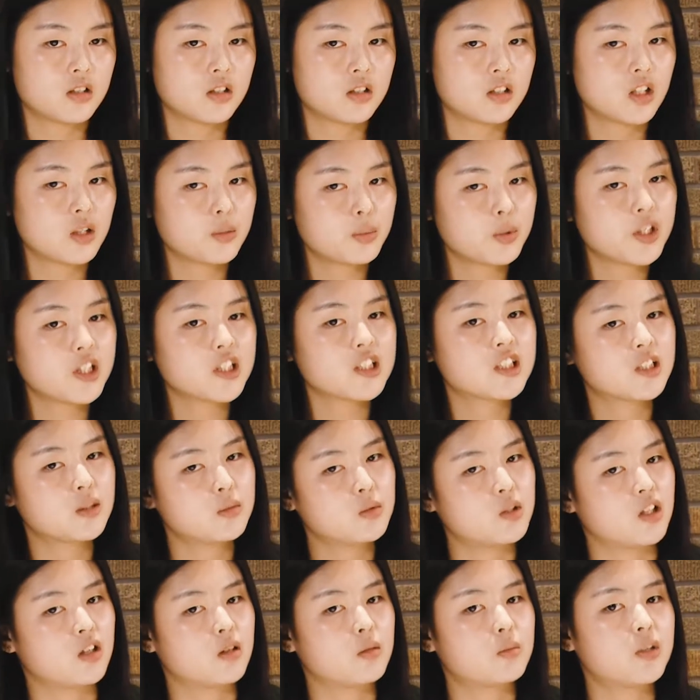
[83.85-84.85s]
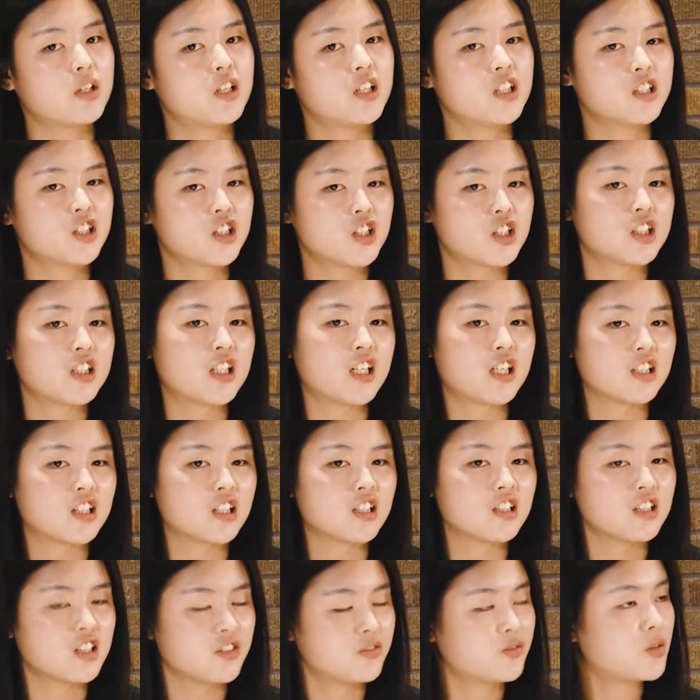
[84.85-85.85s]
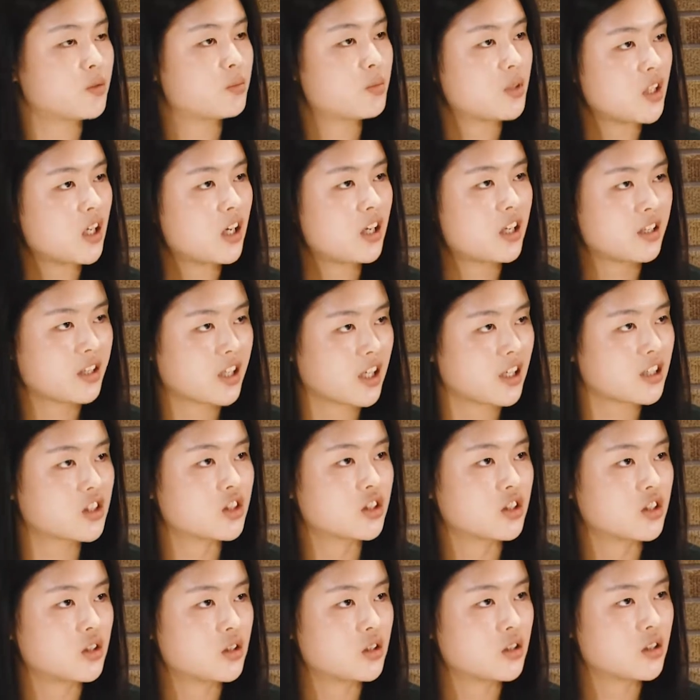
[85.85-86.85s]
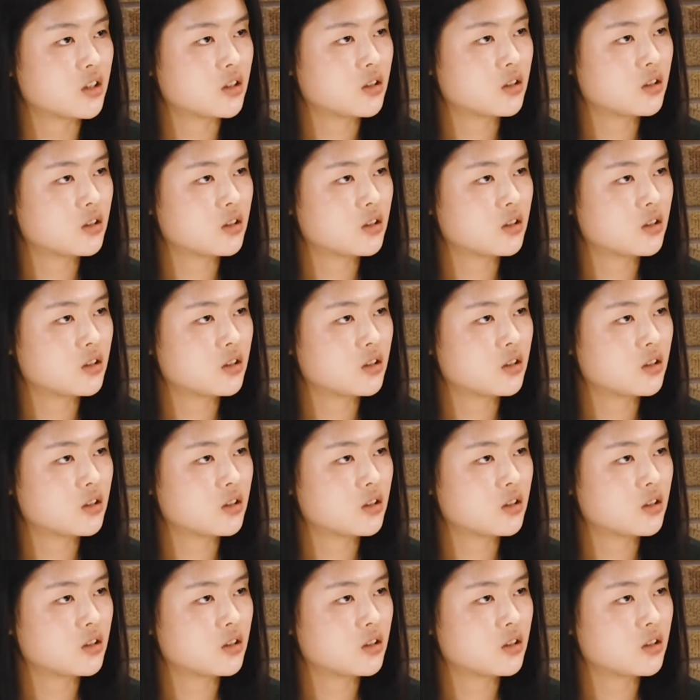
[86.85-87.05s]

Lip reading: they're pretty similar, but it's just that different. I got to